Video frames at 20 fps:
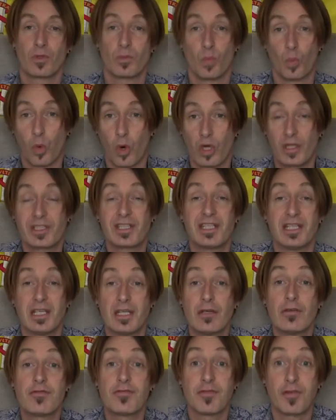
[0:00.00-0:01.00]
One
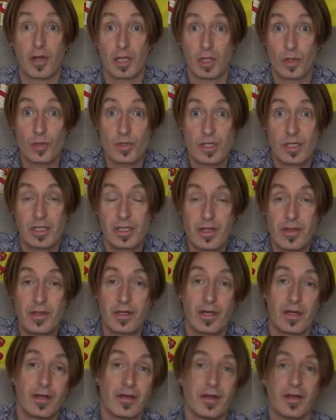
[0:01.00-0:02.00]
gear follows
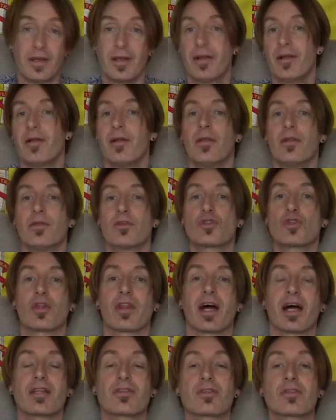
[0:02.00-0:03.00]
another. So
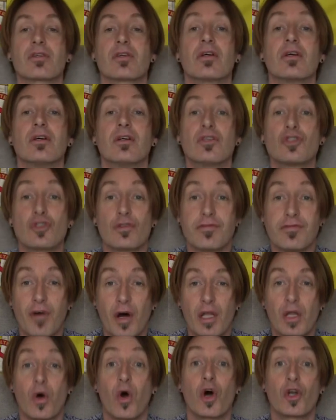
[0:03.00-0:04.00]
that's to
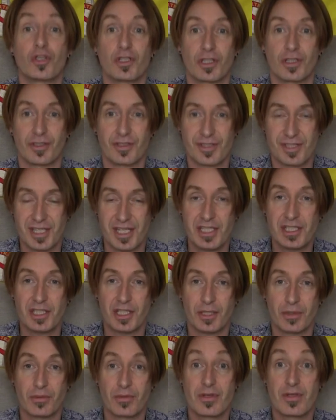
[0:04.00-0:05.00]
follow or to
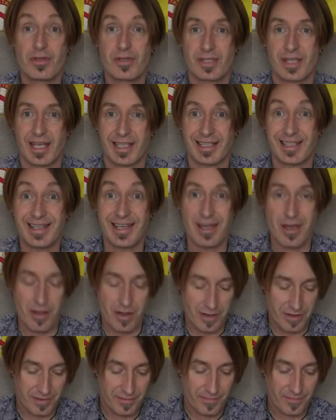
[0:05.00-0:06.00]
continue. Seguir.
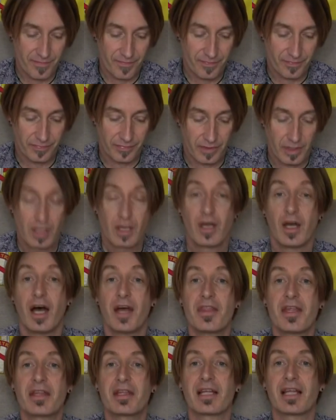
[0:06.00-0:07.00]

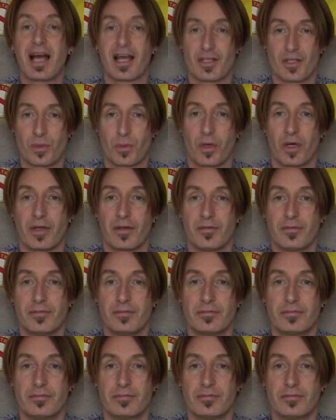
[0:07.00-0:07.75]
And then the last one.